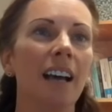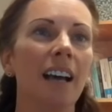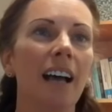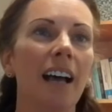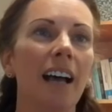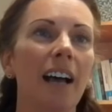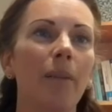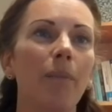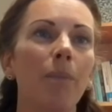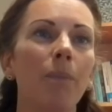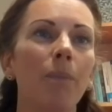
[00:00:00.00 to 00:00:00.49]

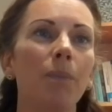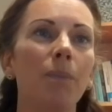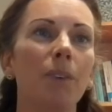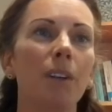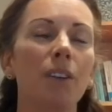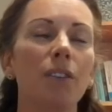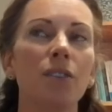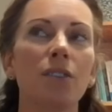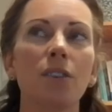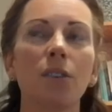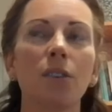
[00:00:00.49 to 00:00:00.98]

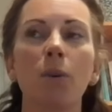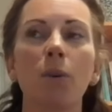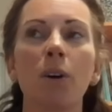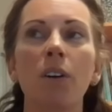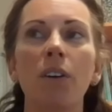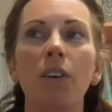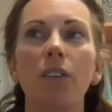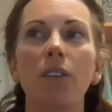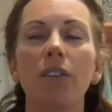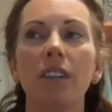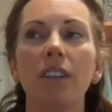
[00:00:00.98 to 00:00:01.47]
And so
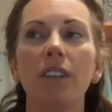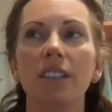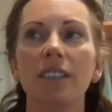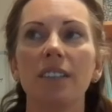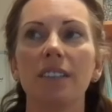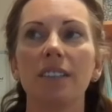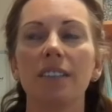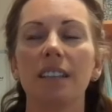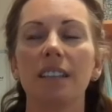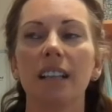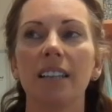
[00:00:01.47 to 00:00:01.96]
what
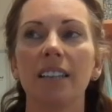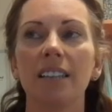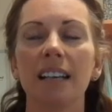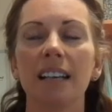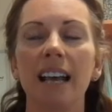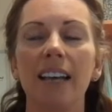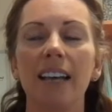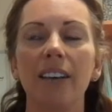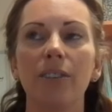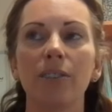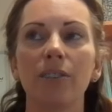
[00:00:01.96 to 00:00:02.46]
this
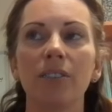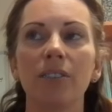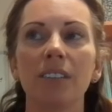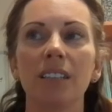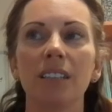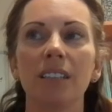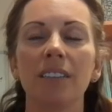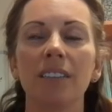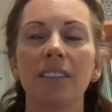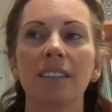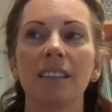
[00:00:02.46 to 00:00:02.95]
entails
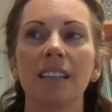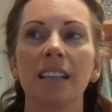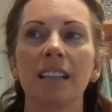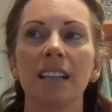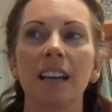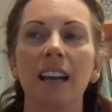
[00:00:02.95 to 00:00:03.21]
is